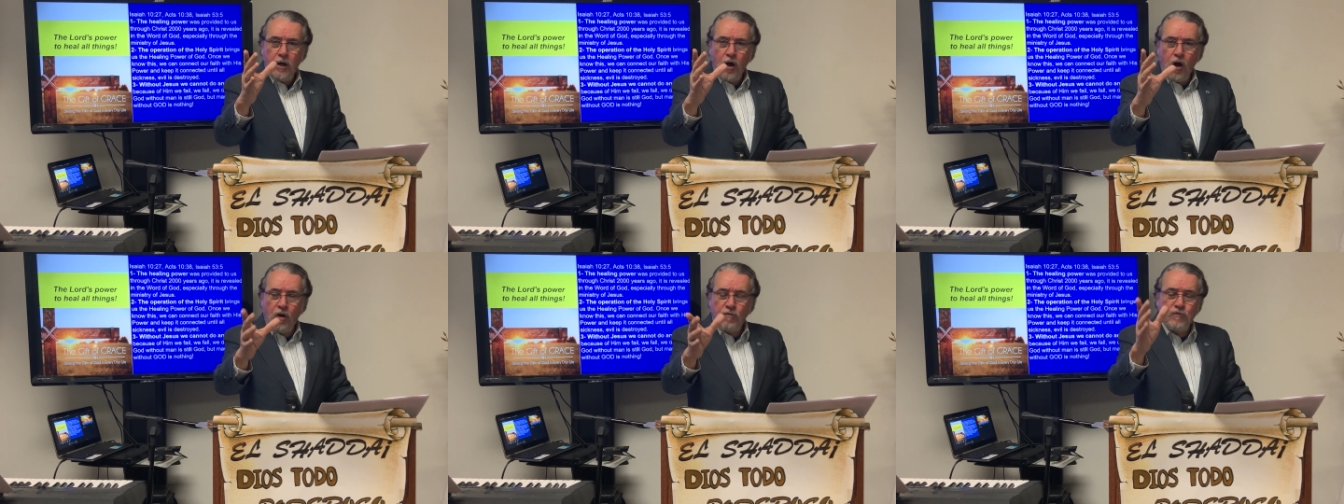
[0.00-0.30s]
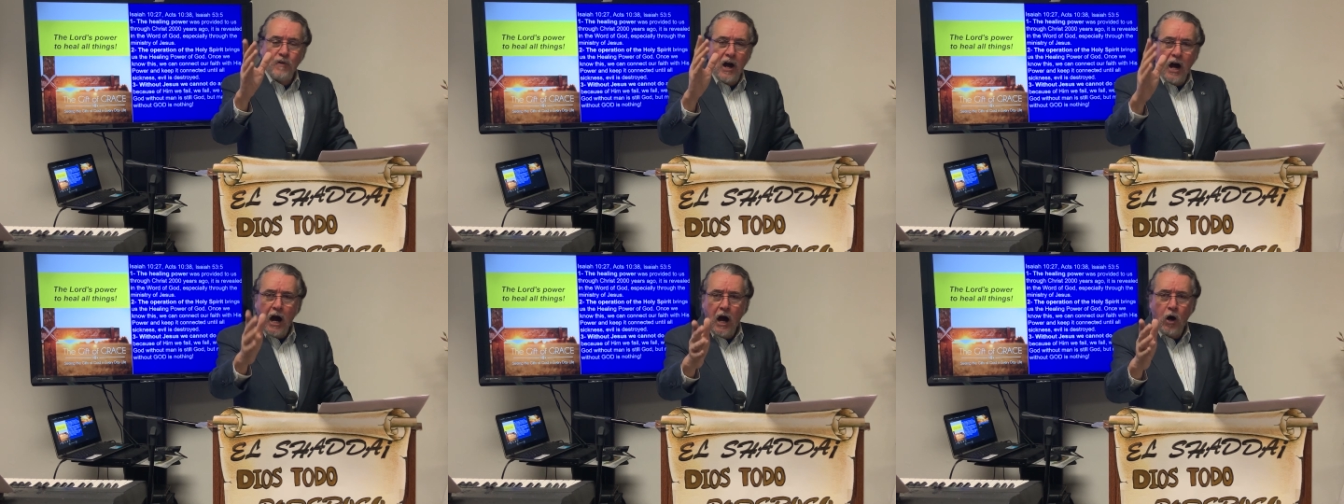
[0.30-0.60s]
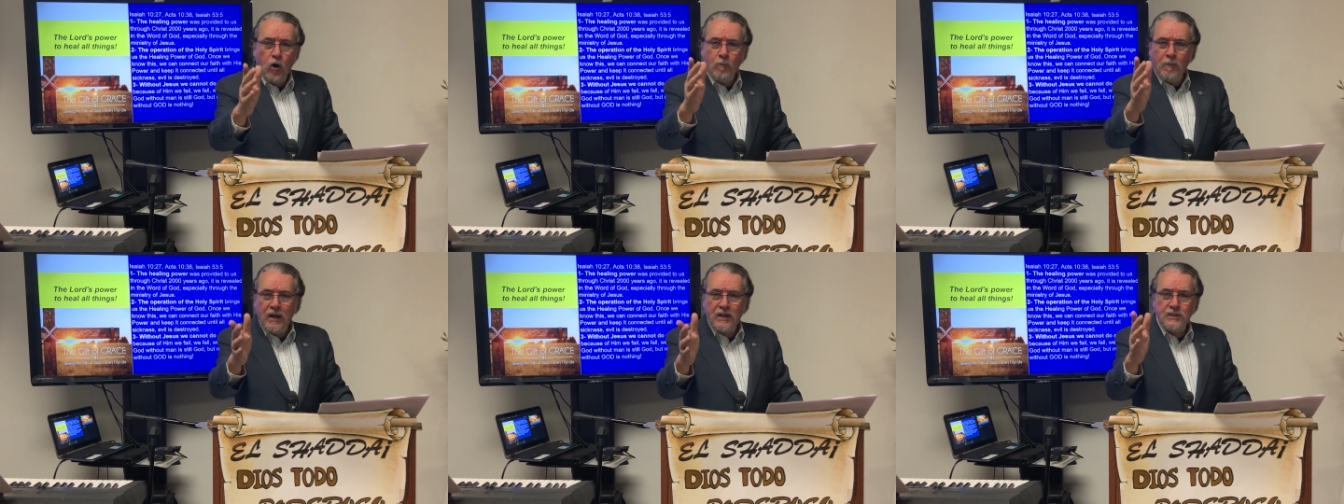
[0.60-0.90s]
of
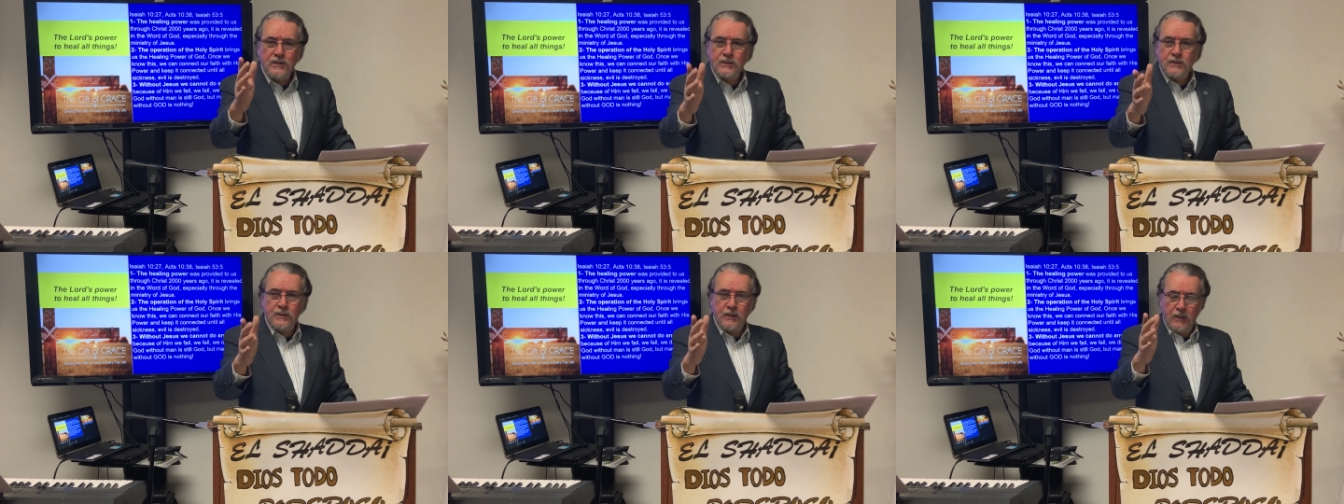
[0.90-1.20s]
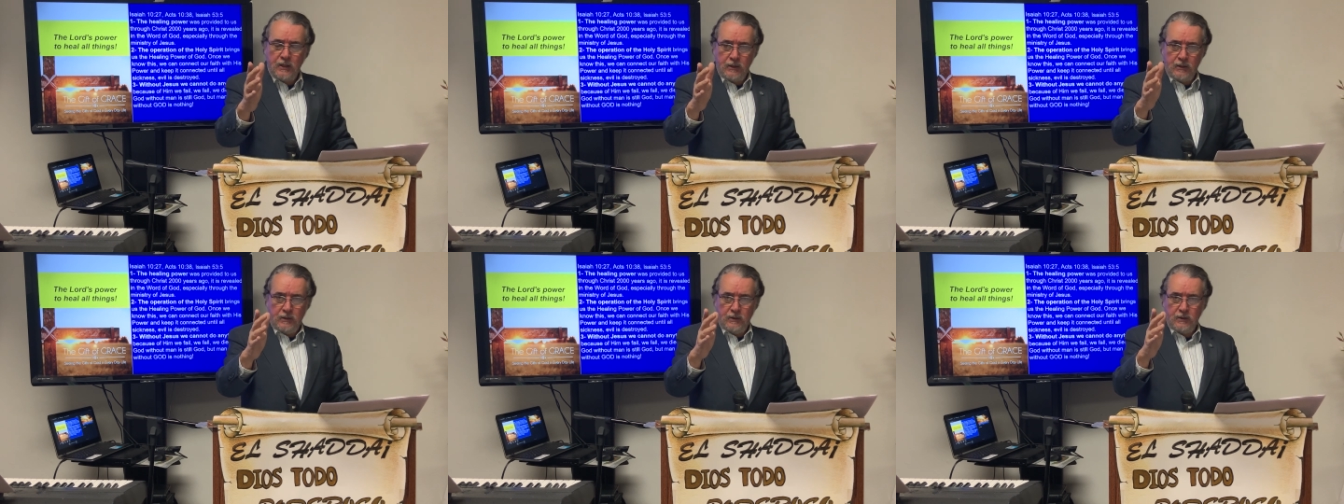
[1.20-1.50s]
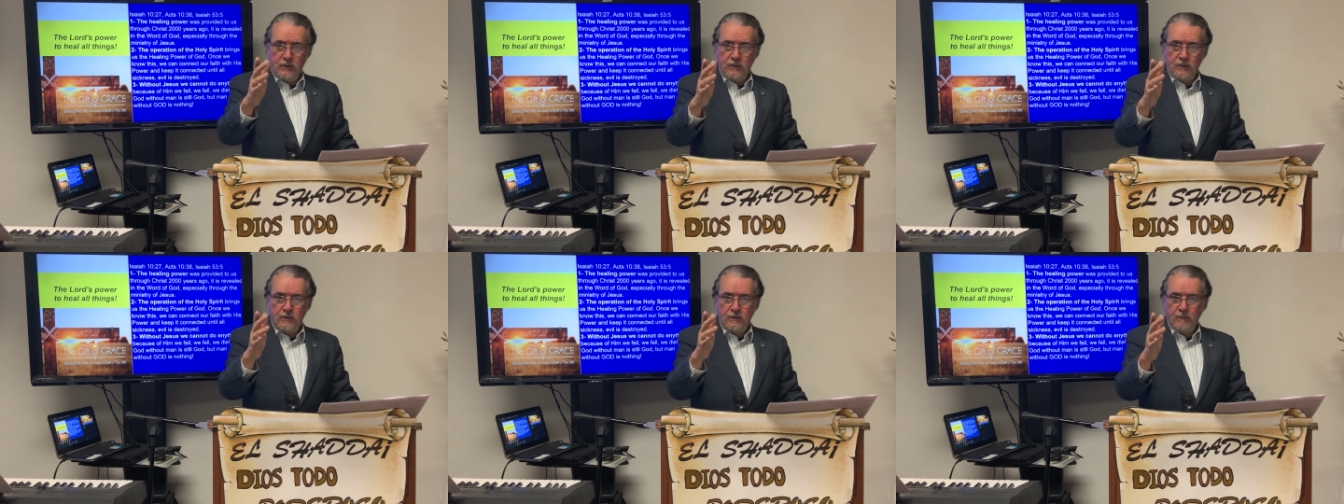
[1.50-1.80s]
all my
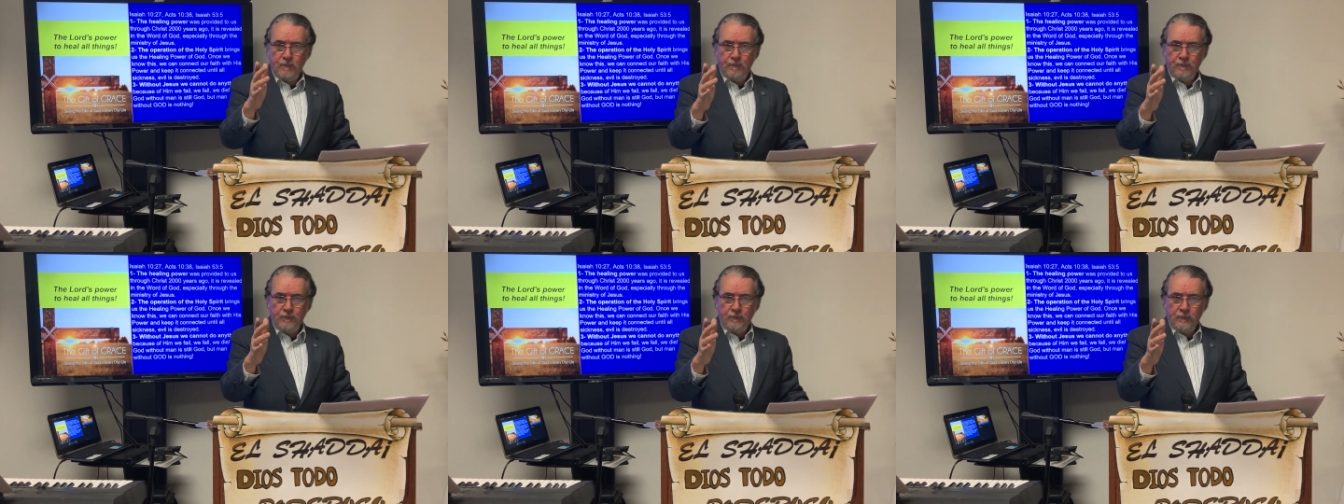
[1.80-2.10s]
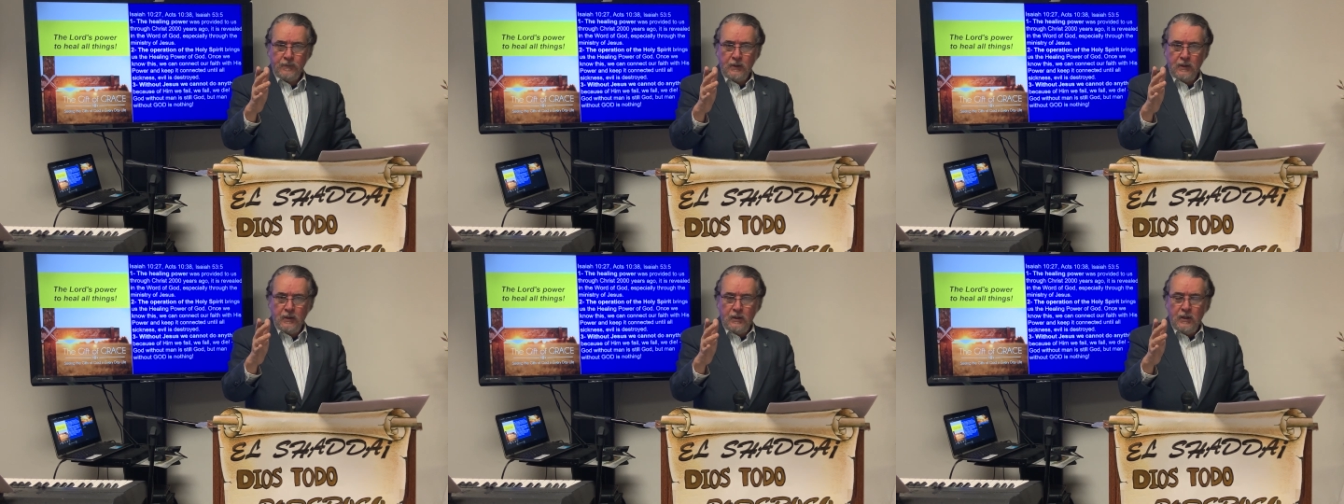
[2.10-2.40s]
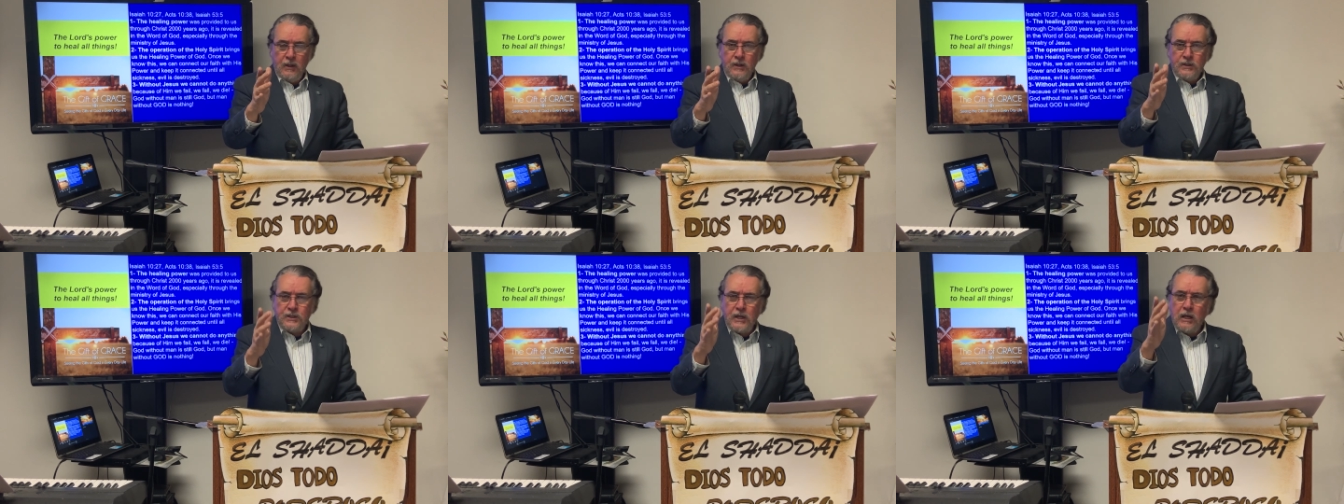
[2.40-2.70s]
sins.